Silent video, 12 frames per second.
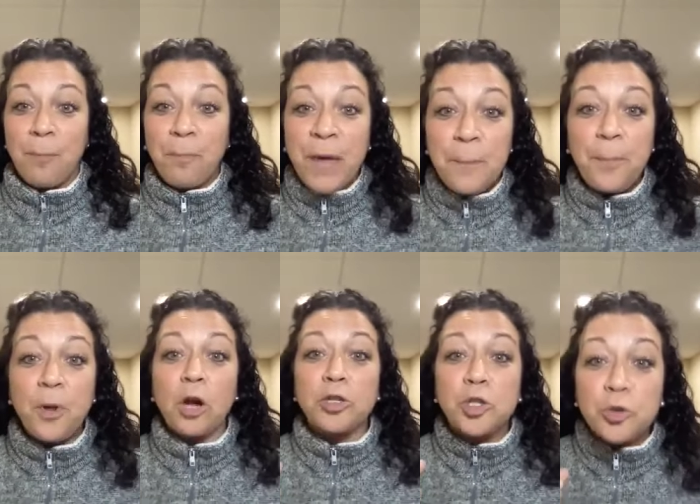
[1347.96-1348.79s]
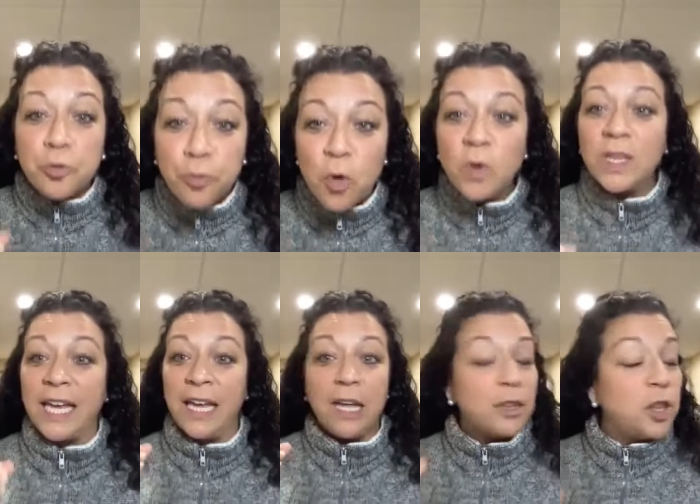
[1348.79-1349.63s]
People are
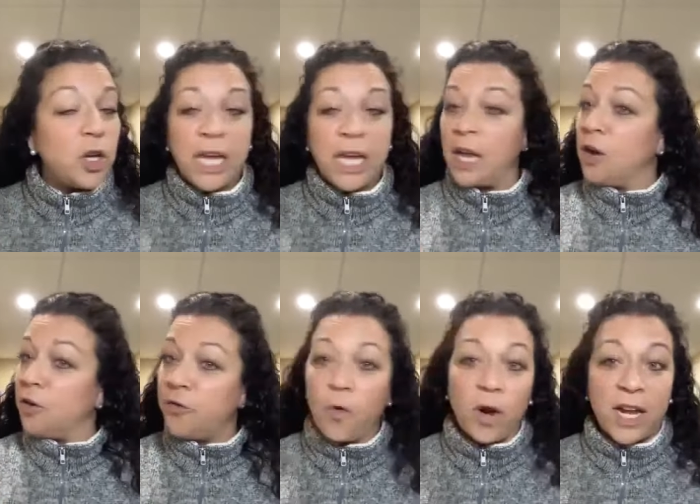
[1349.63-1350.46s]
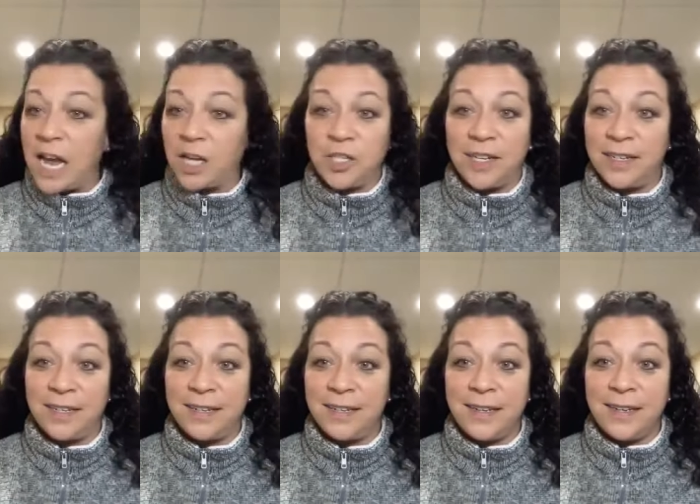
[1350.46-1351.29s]
truly looking for connection.
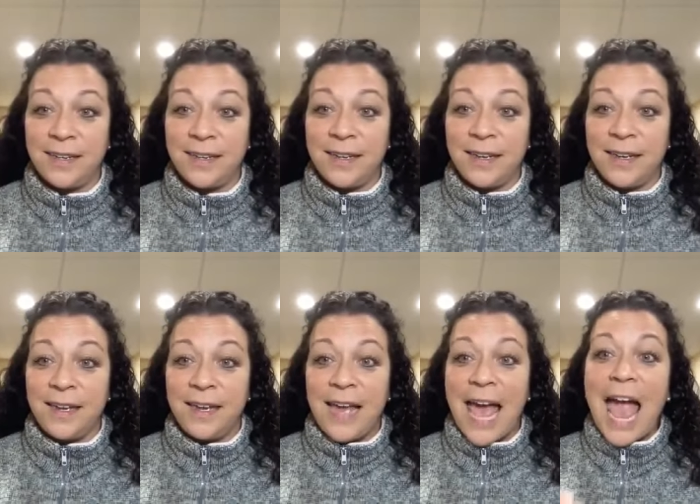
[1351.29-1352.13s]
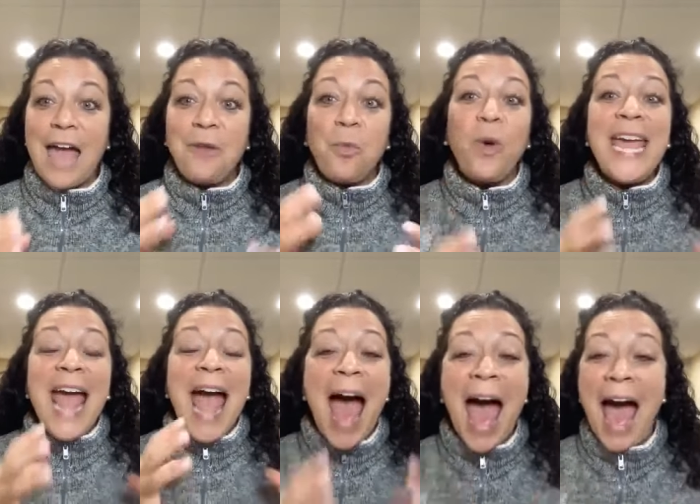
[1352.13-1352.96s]
And we
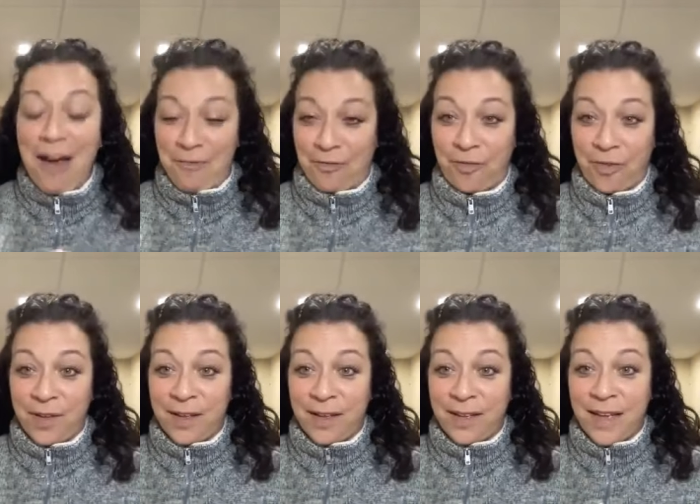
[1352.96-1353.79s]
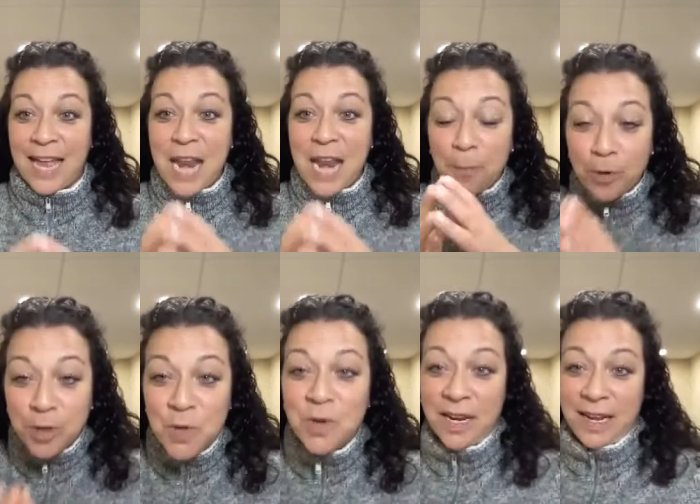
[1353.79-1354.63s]
have an
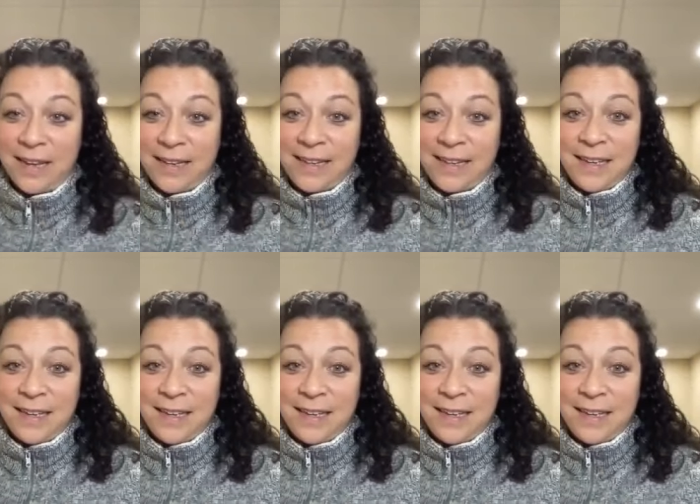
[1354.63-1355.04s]
opportunity